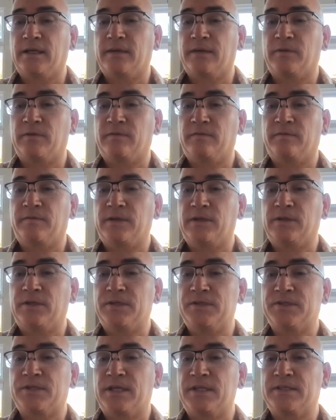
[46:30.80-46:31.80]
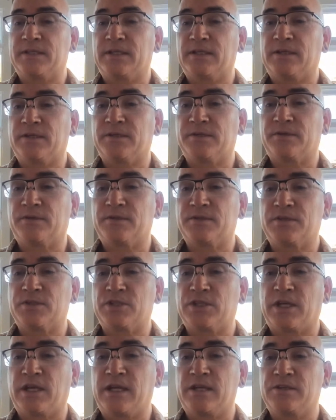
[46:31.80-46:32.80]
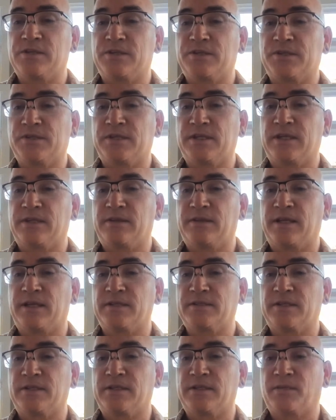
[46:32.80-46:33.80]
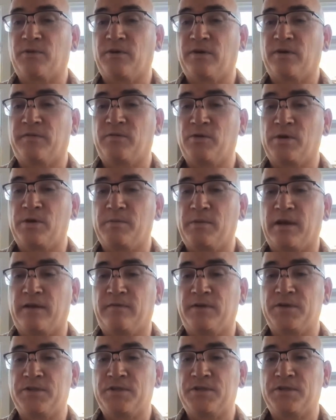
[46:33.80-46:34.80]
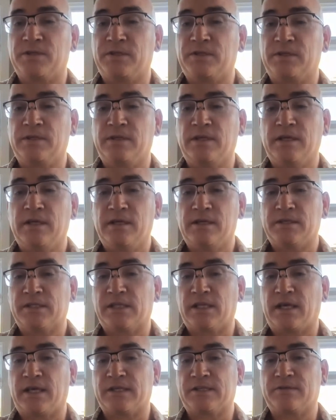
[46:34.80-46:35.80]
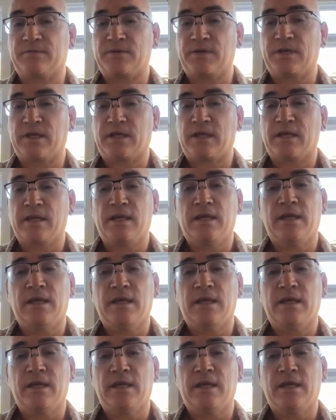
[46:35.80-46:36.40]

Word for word: I've been feeling, sensing all sorts of changes, seeing things on the periphery of my vision this last week.